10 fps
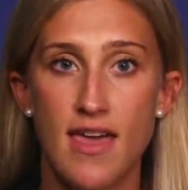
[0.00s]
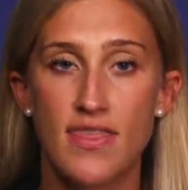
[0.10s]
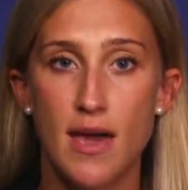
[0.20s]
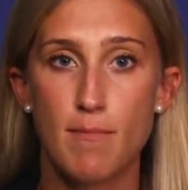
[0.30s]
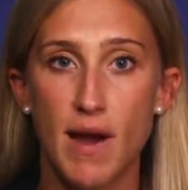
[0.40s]

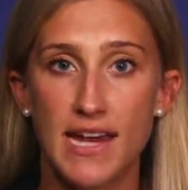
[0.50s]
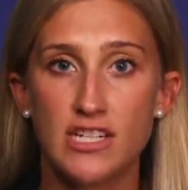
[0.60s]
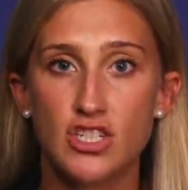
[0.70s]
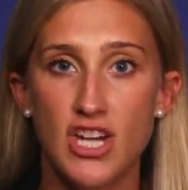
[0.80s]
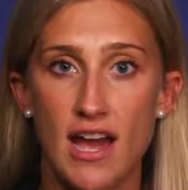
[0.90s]
that
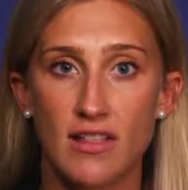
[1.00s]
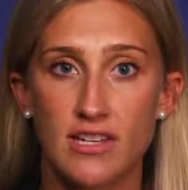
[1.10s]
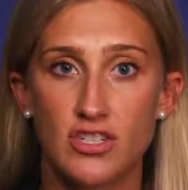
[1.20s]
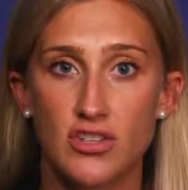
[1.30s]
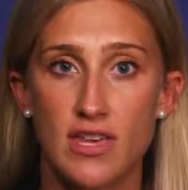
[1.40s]
might
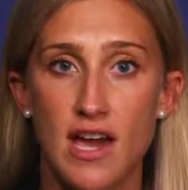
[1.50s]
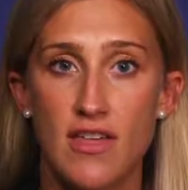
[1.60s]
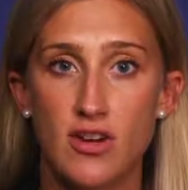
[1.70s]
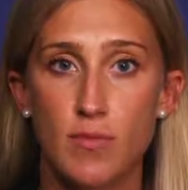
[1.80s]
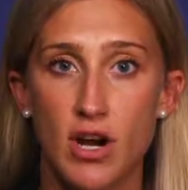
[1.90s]
challenge the
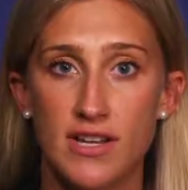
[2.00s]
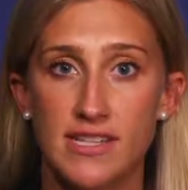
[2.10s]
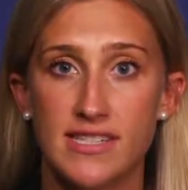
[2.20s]
other party's